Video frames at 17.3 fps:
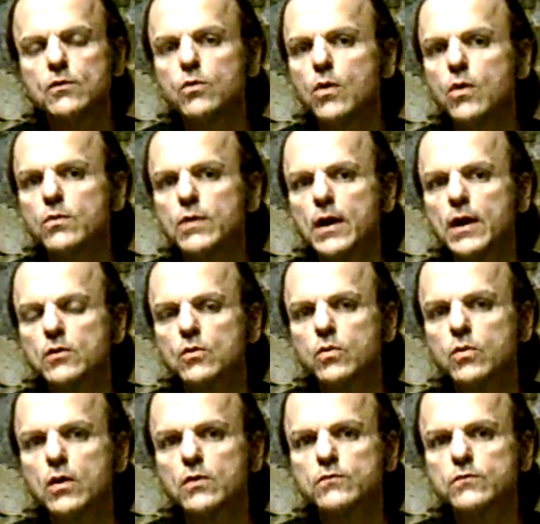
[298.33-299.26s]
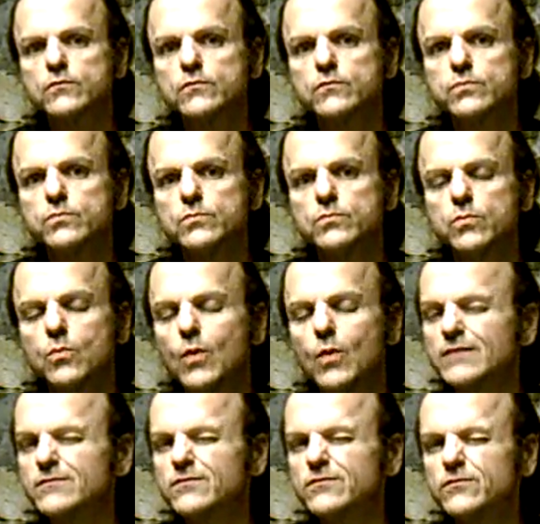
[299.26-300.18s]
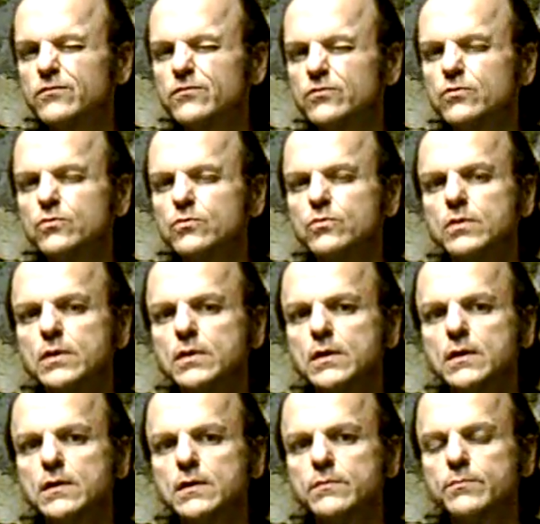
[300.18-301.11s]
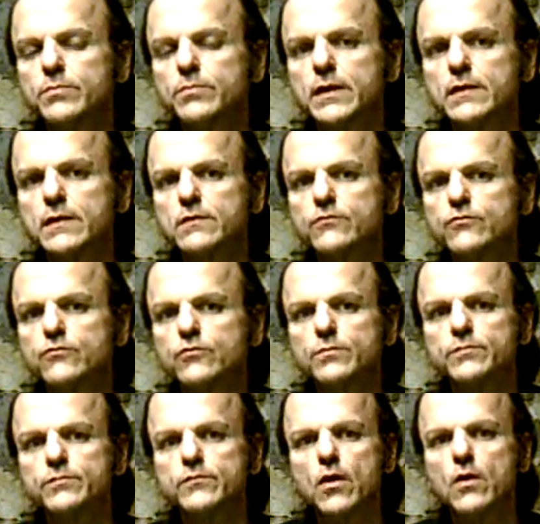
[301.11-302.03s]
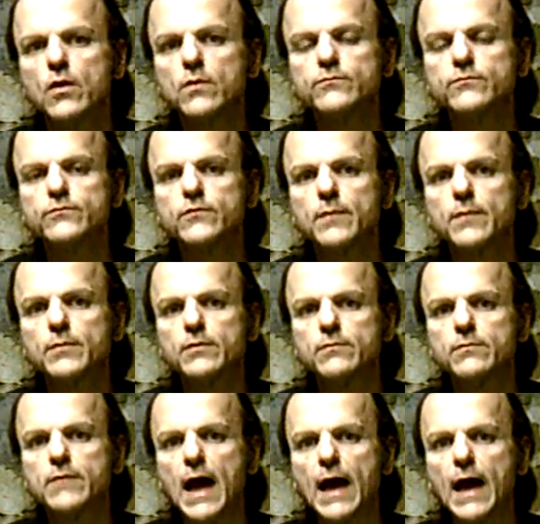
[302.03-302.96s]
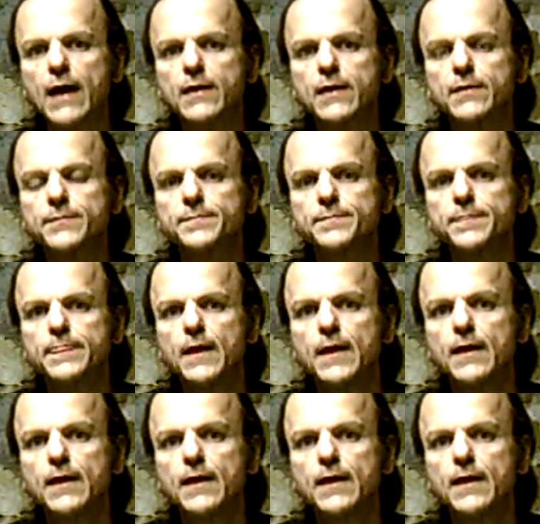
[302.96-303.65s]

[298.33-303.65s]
he quote-unquote wants to bring the troops home from Iraq.